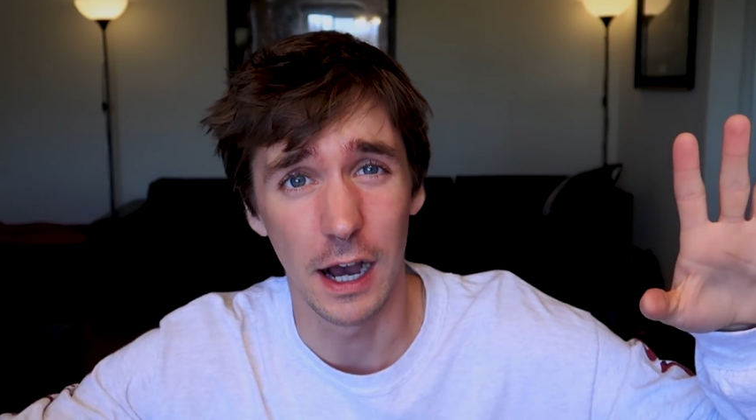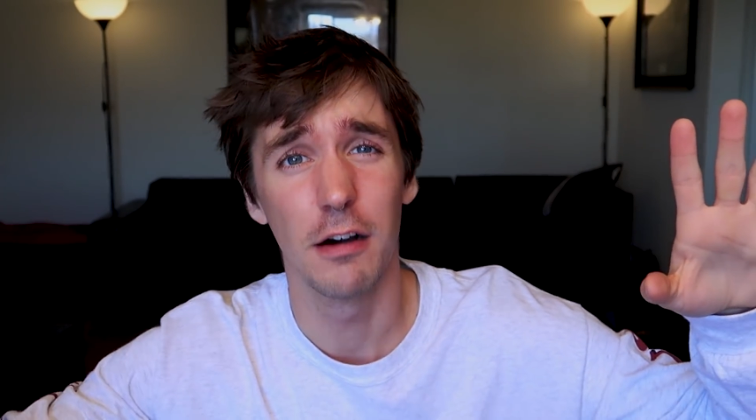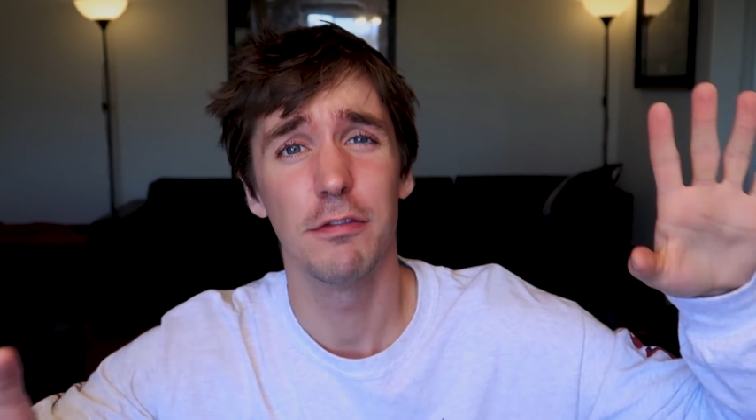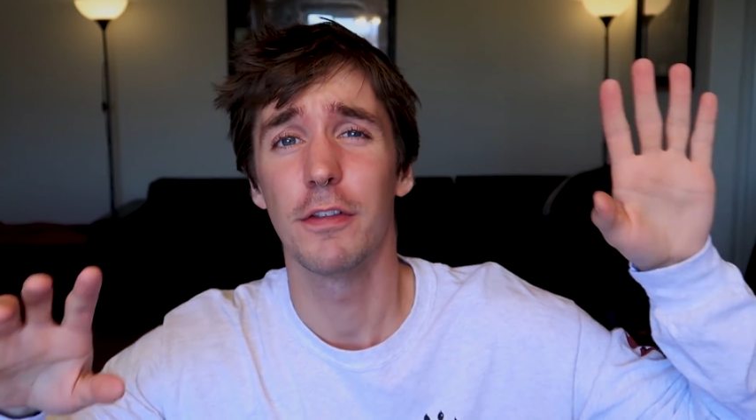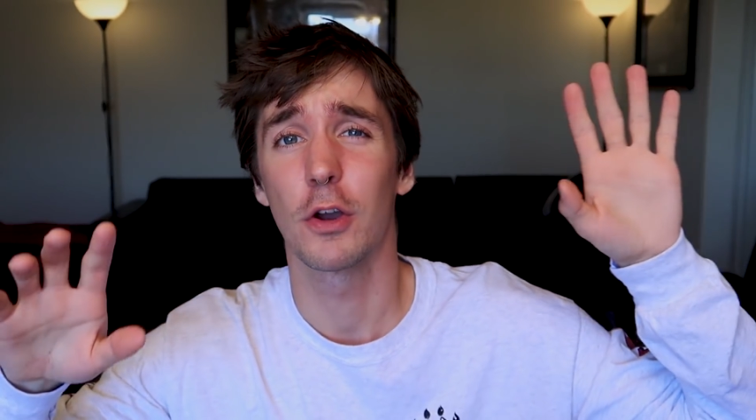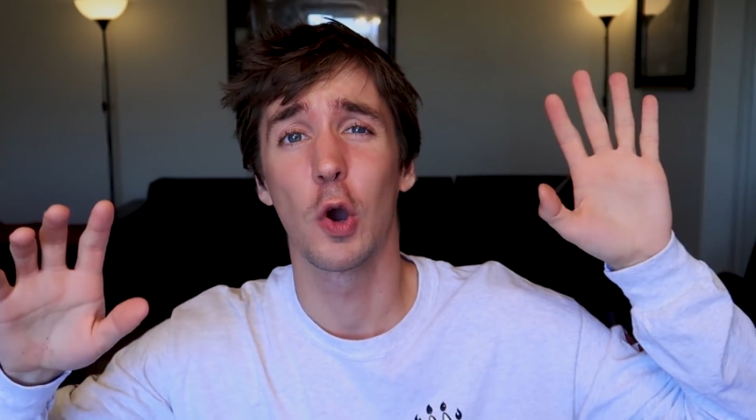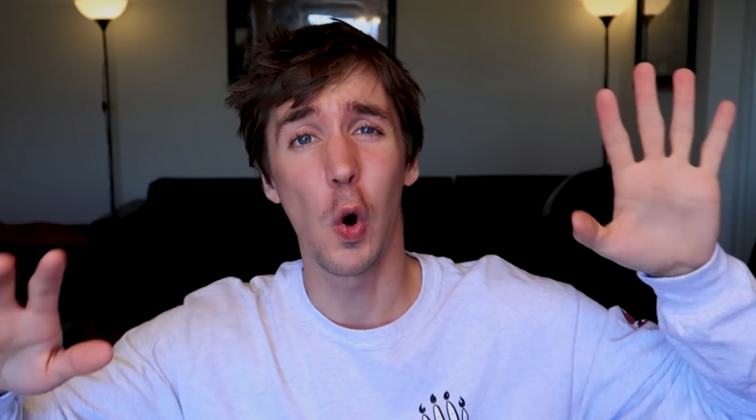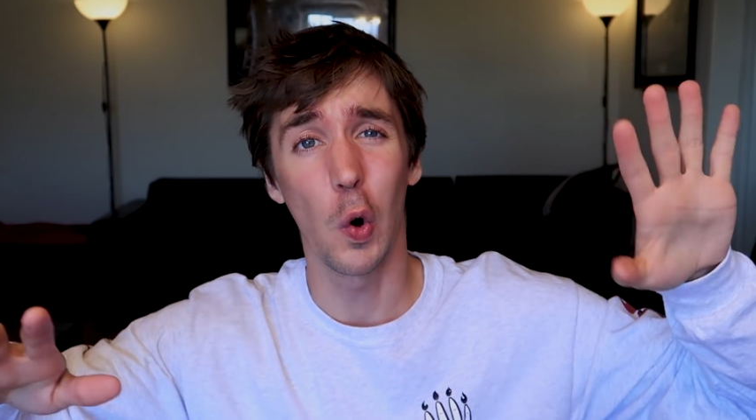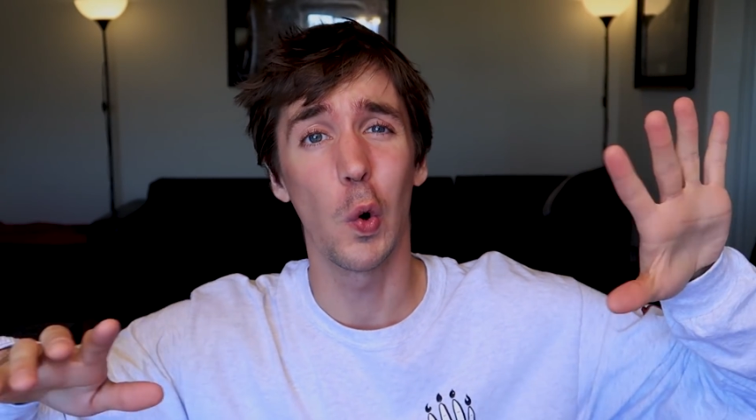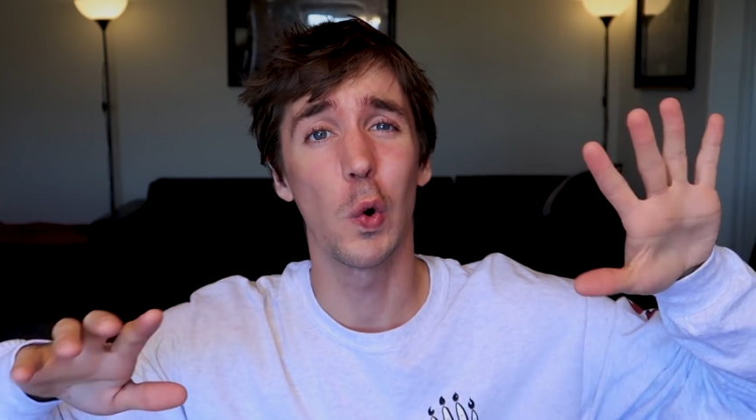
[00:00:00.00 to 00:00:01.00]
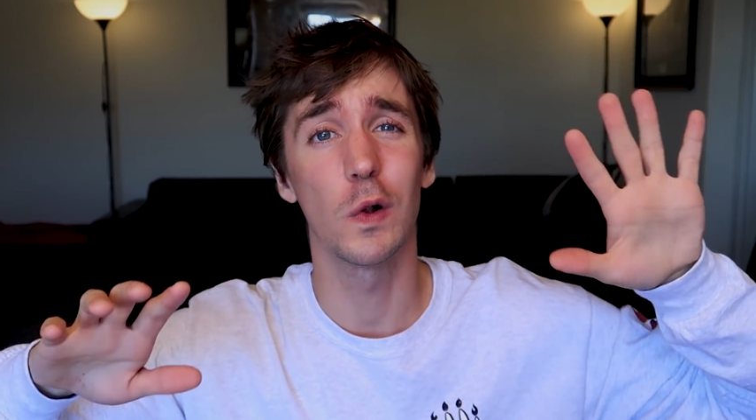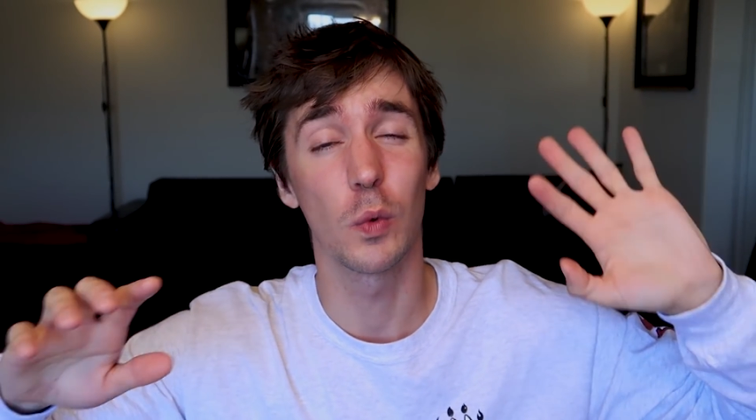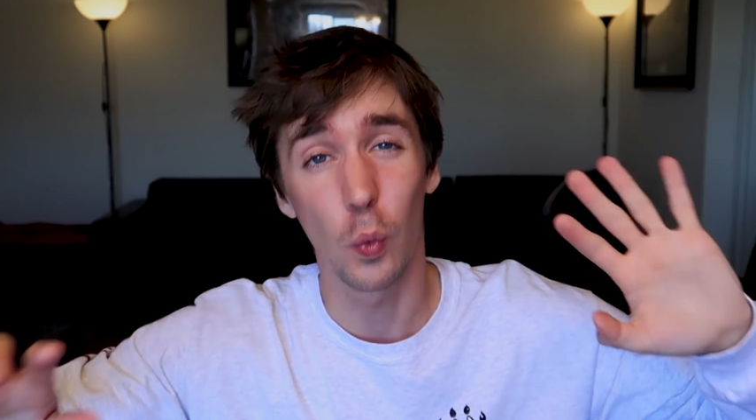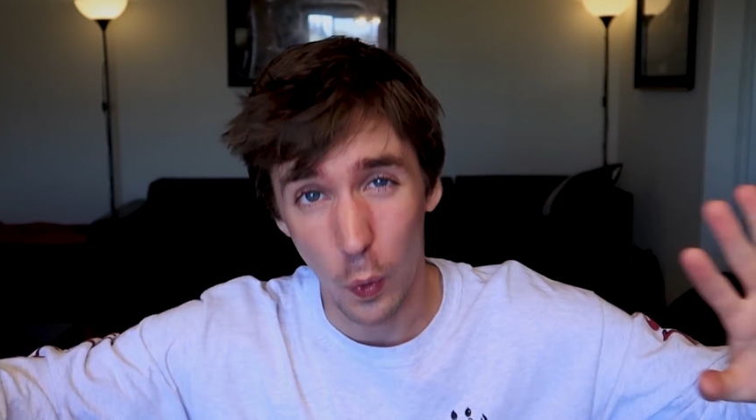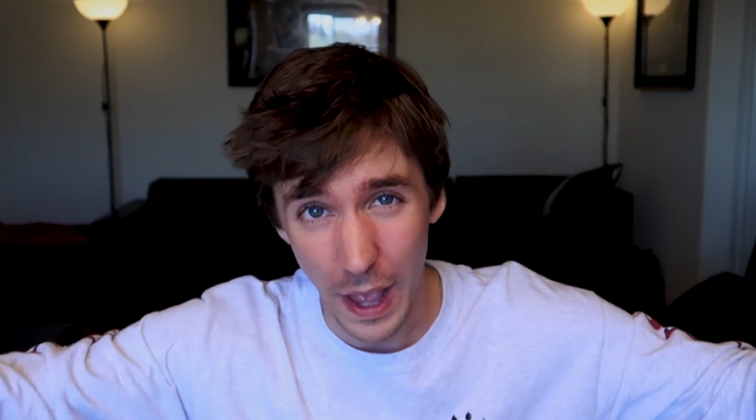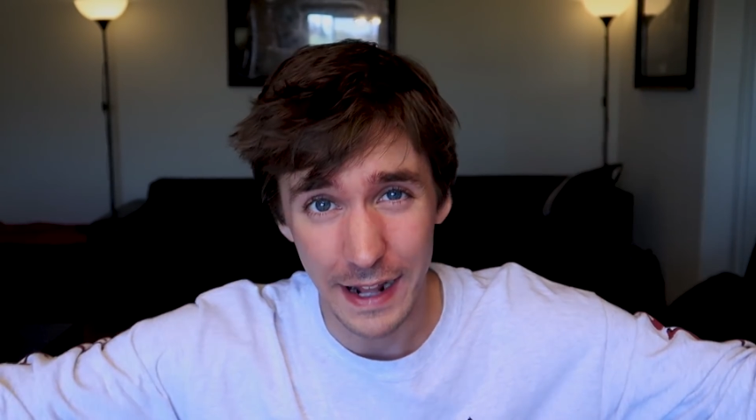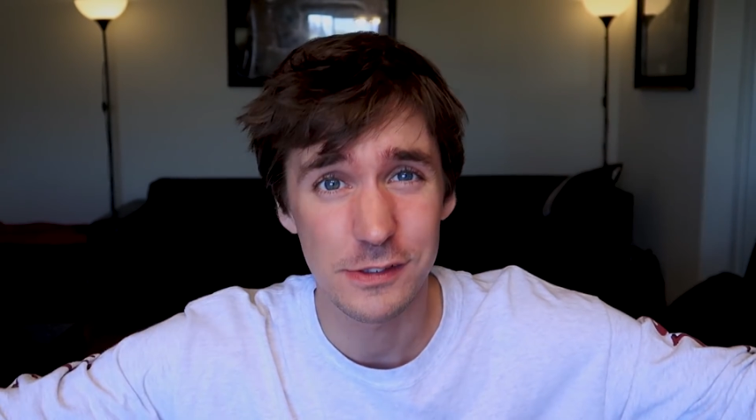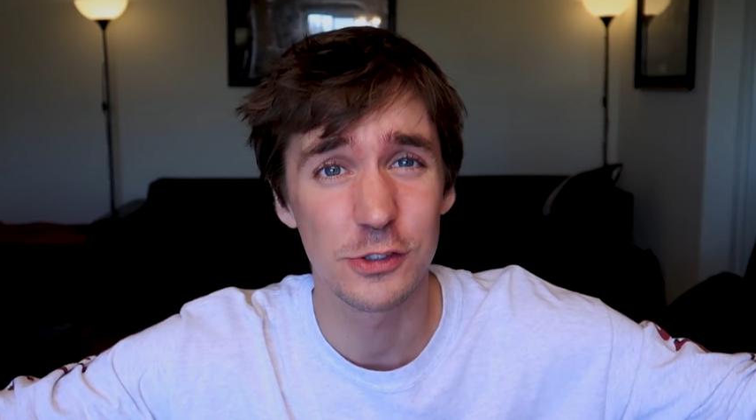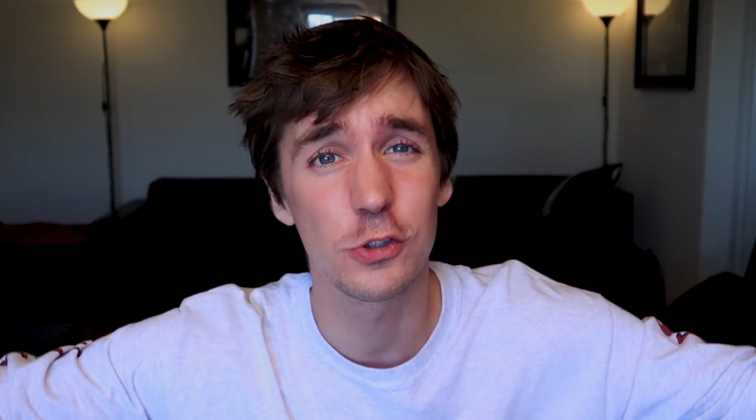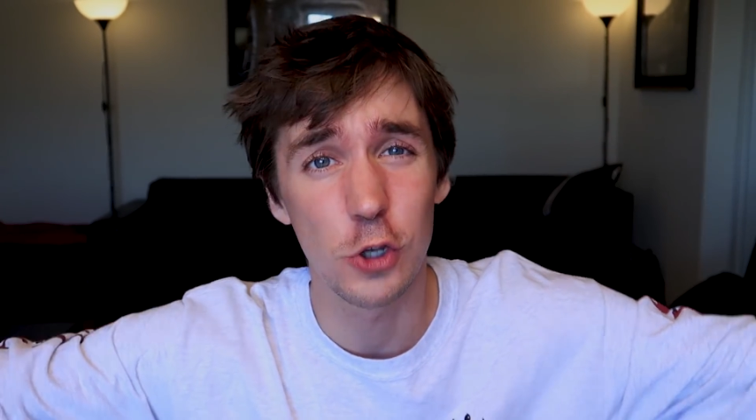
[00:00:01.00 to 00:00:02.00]
of the cold,
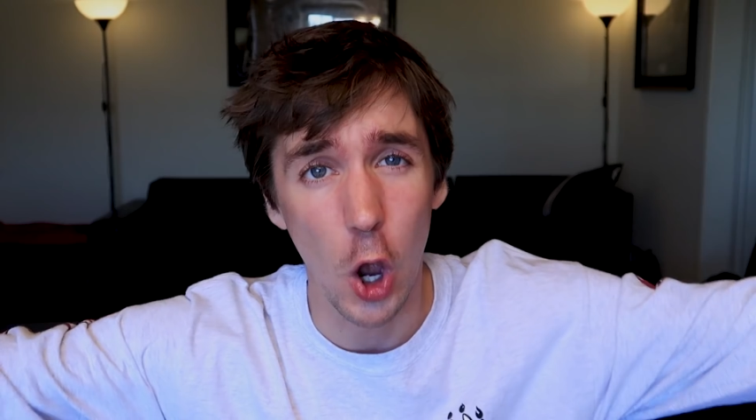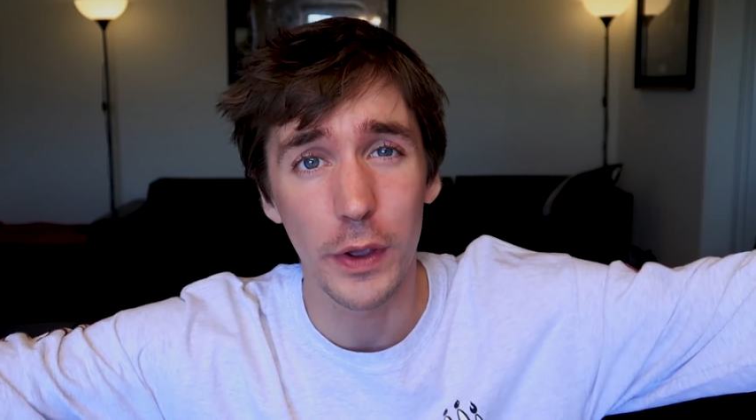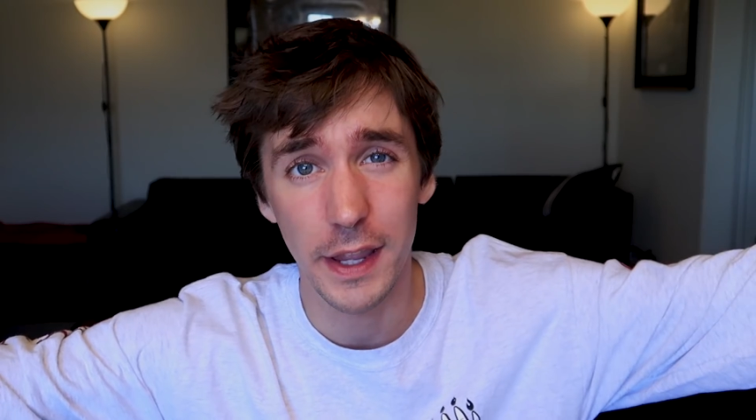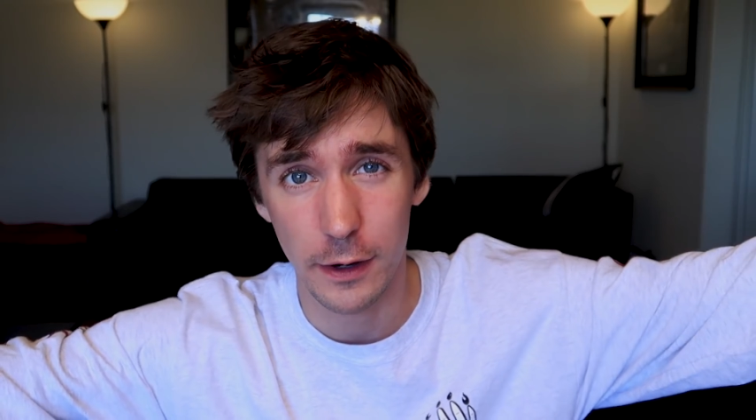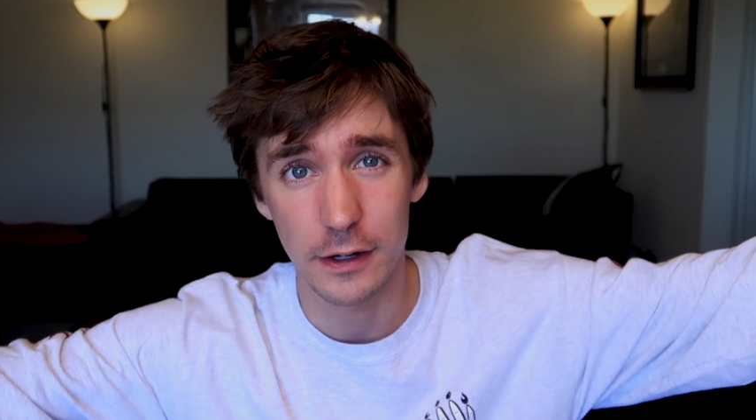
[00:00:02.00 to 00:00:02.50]
wet, snowy